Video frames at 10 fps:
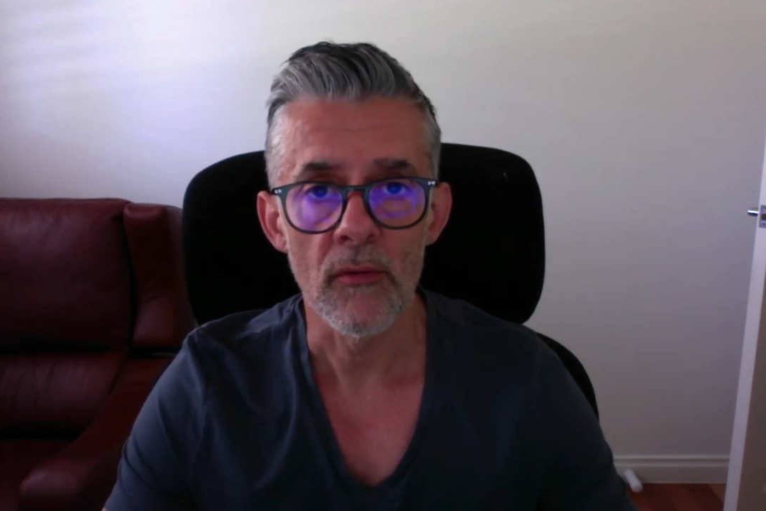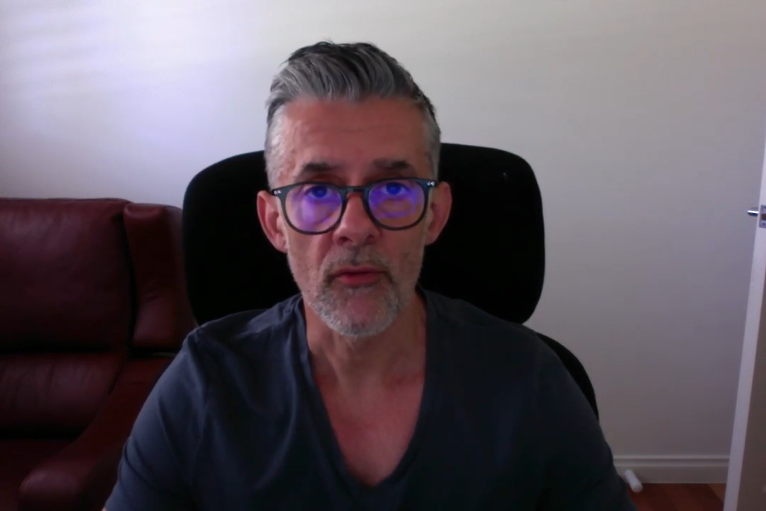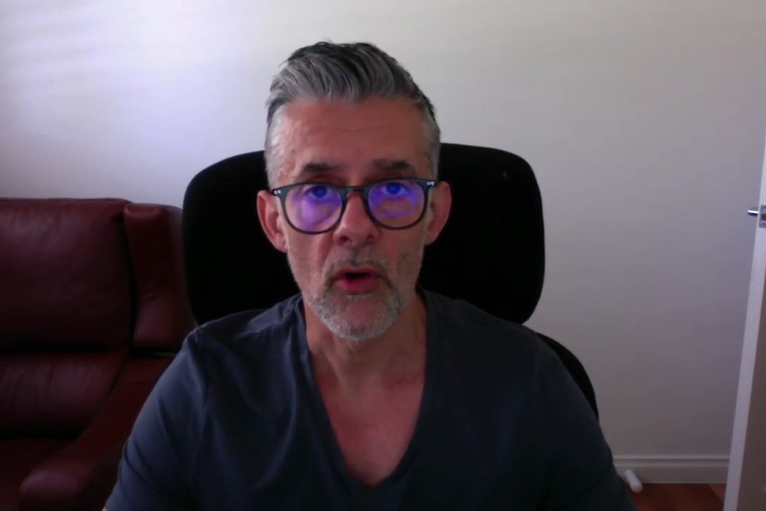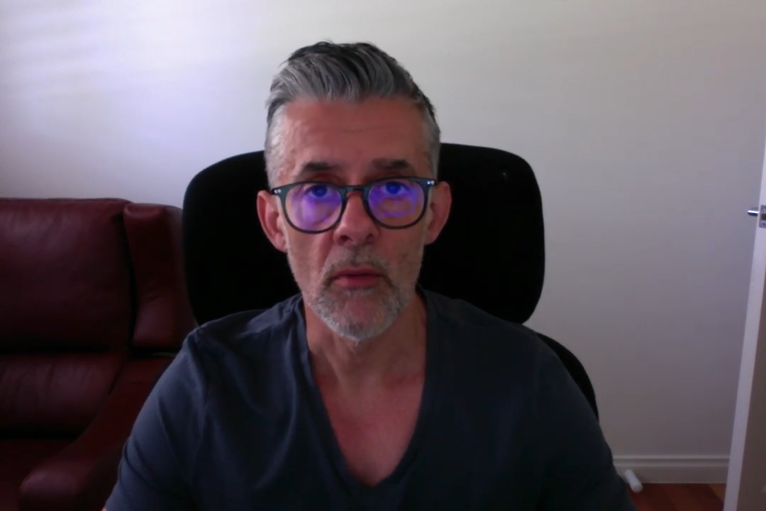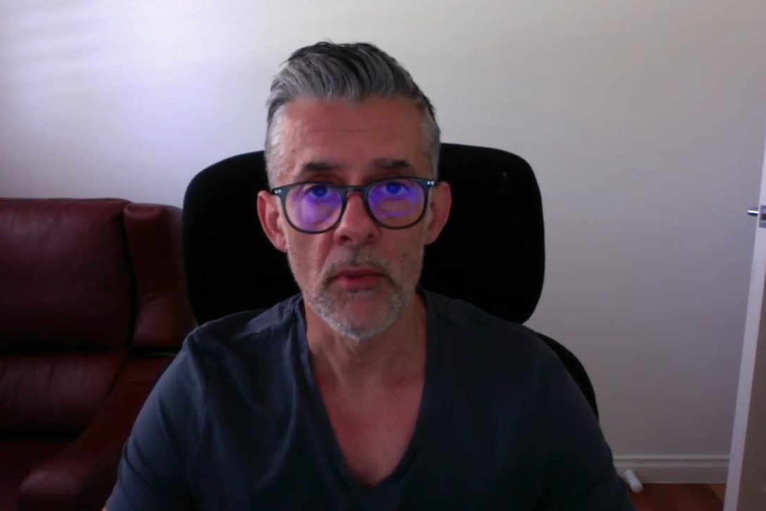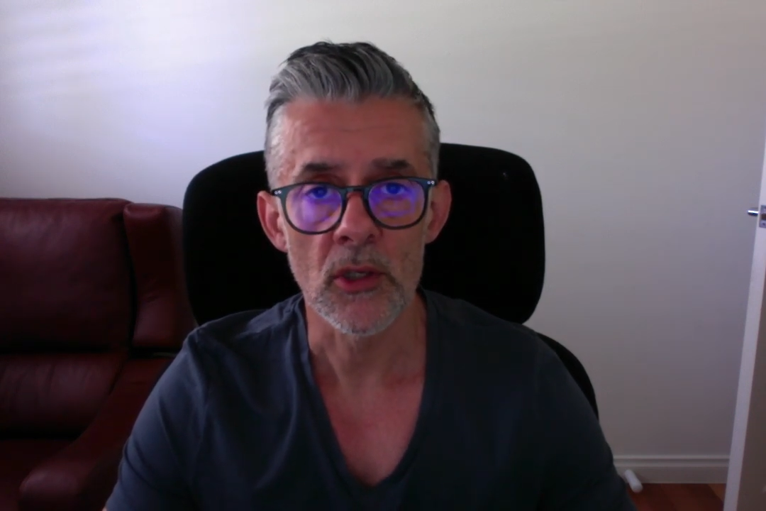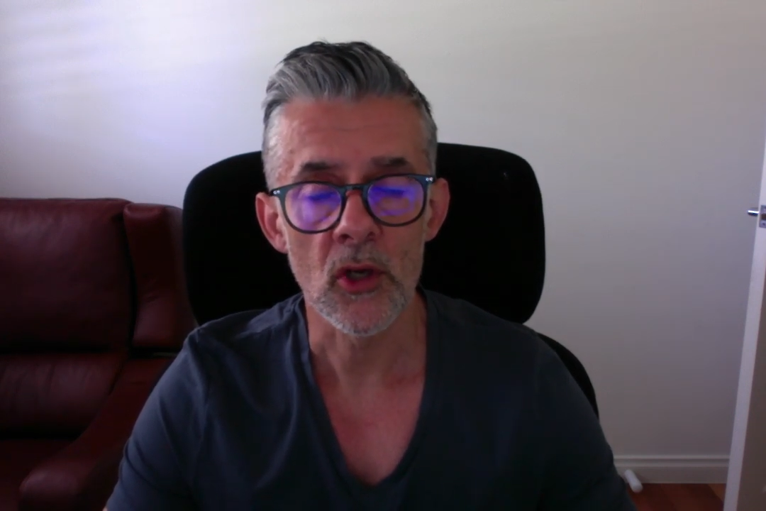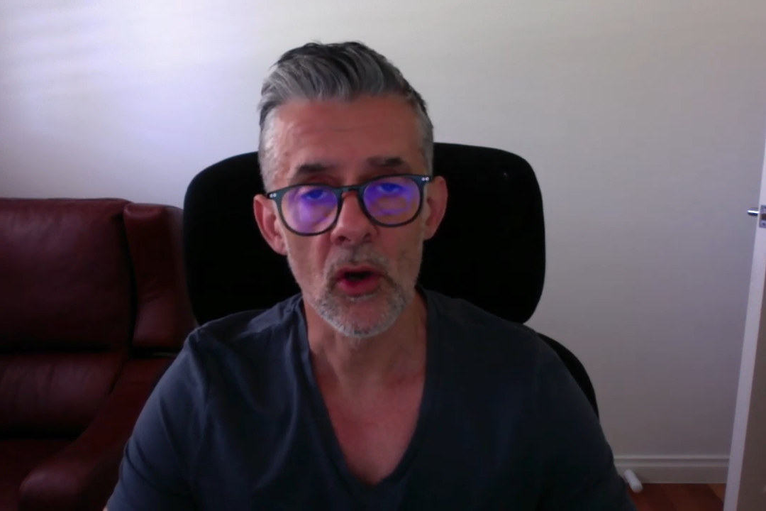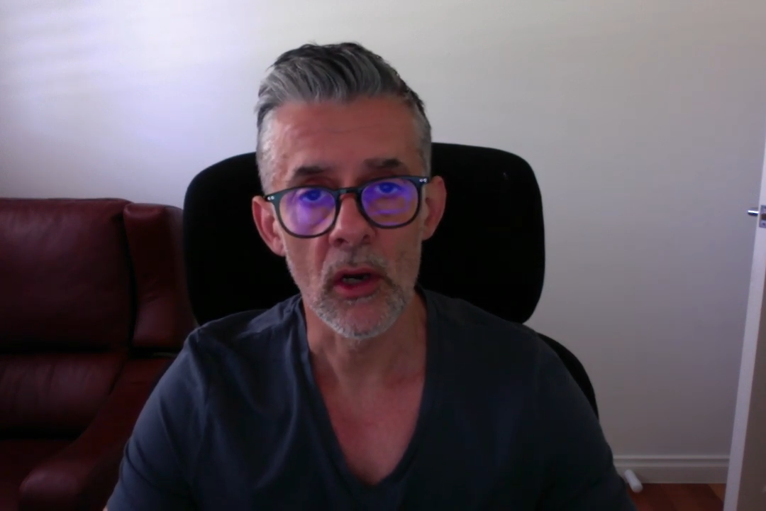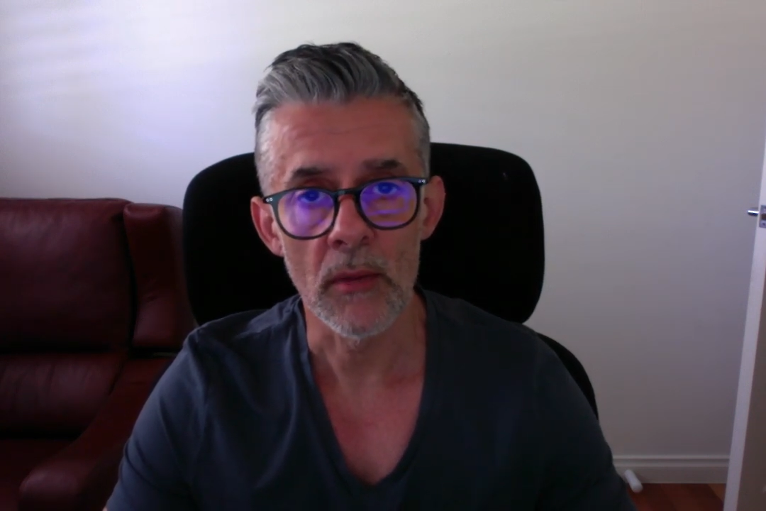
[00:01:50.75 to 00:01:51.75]
from a
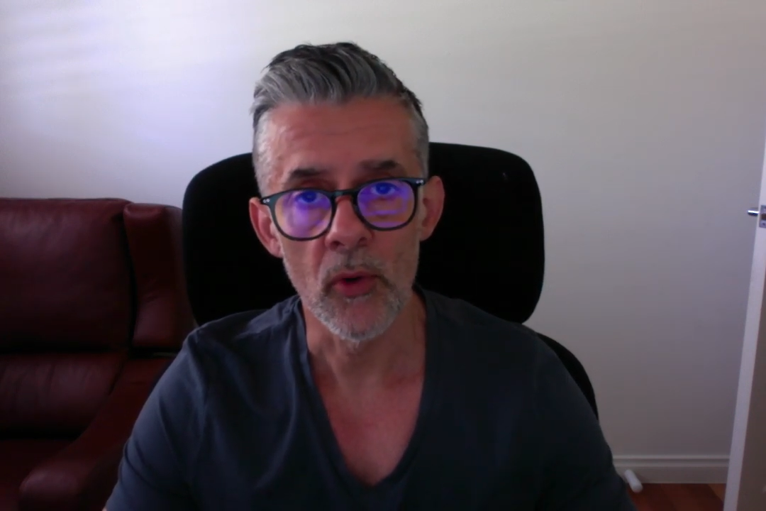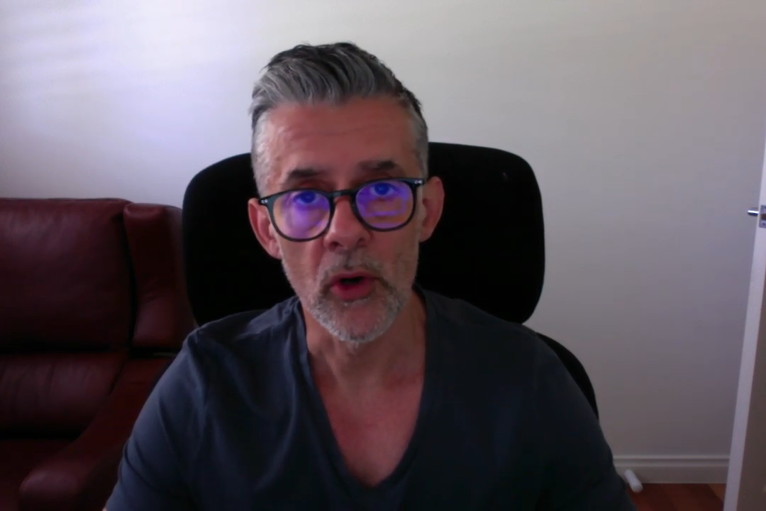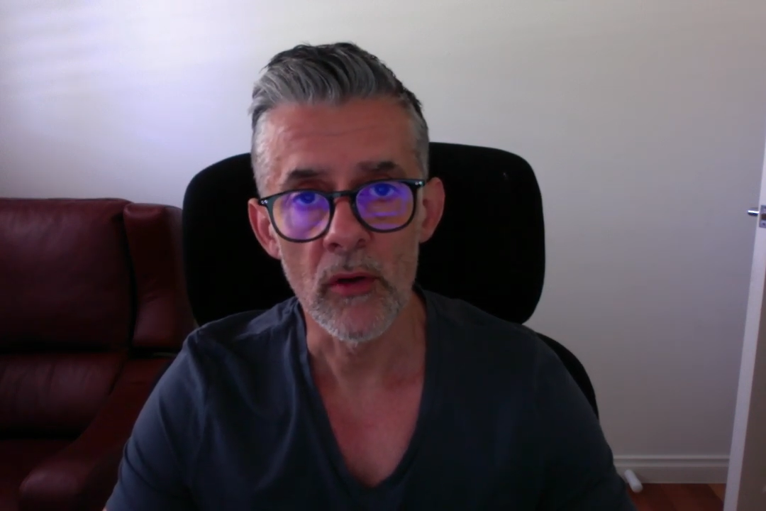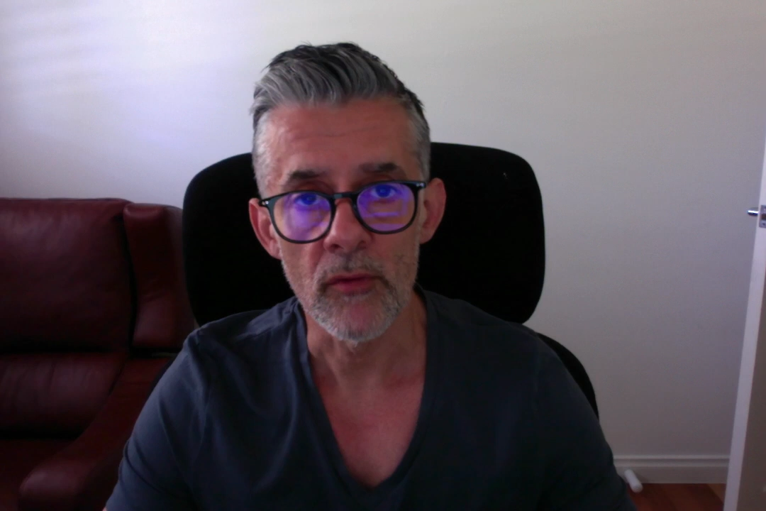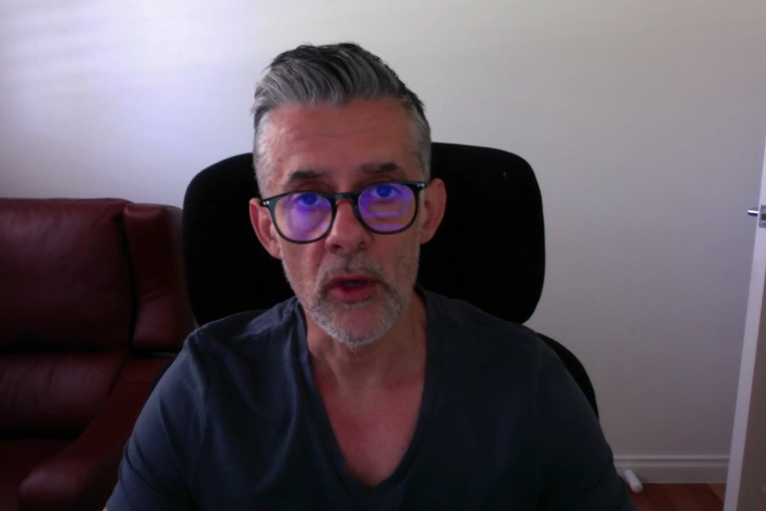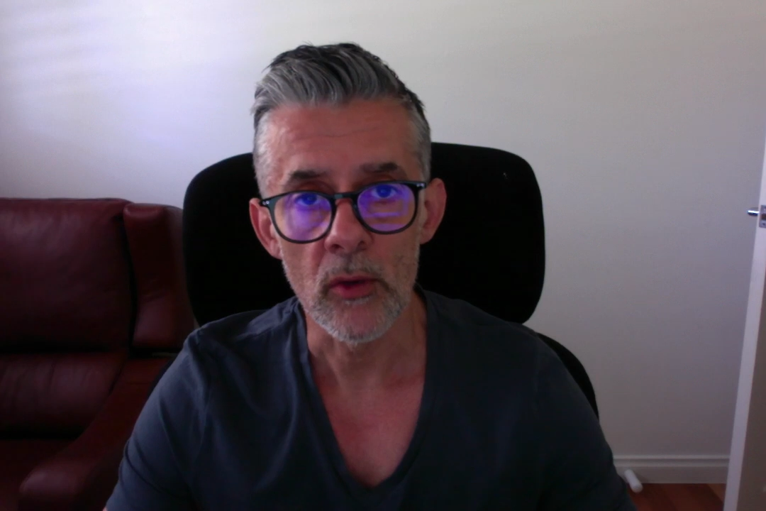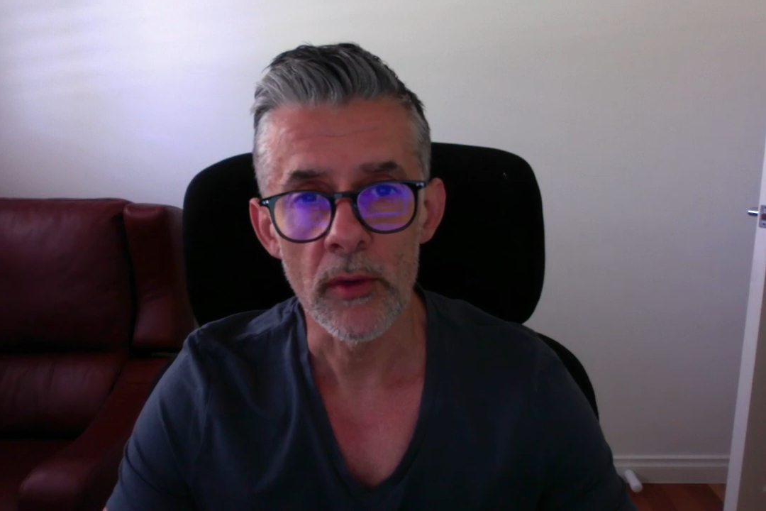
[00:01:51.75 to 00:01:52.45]
scholarly point of view,